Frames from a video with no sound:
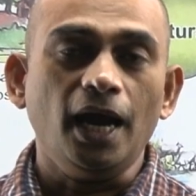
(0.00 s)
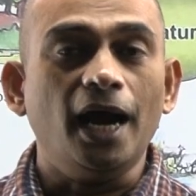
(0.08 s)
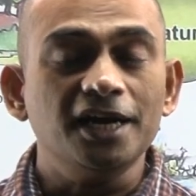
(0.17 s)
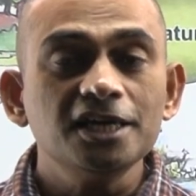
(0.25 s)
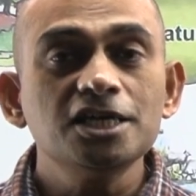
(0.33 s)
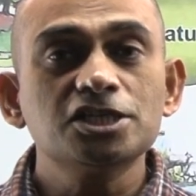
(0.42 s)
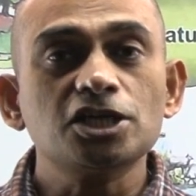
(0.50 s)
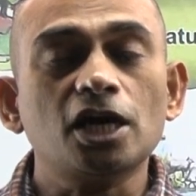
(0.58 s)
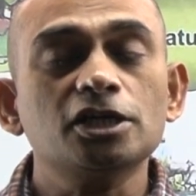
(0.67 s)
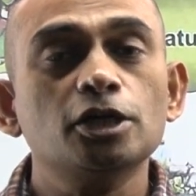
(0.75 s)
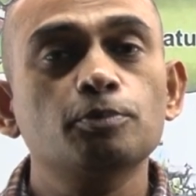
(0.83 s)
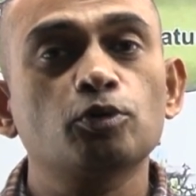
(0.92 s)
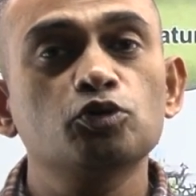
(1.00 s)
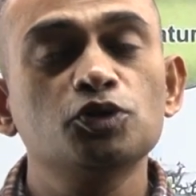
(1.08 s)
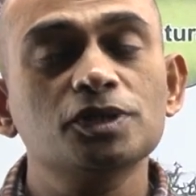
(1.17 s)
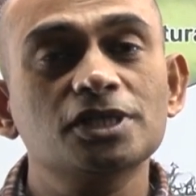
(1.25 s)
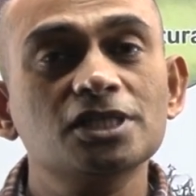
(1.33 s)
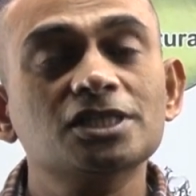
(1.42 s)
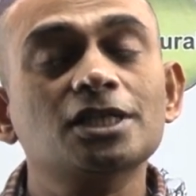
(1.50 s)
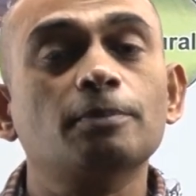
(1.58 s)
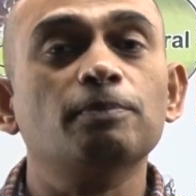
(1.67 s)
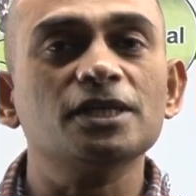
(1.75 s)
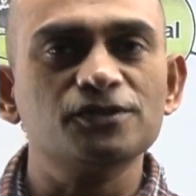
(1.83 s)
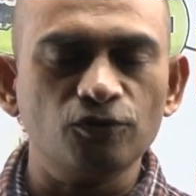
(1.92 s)
and he started producing
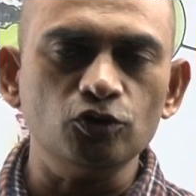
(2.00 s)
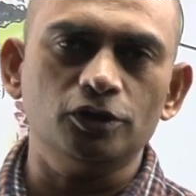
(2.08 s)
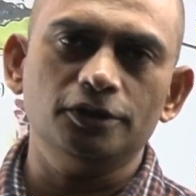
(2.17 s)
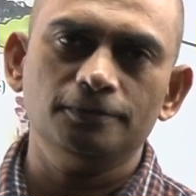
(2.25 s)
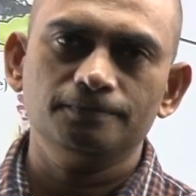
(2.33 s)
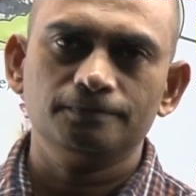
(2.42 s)
surplus food,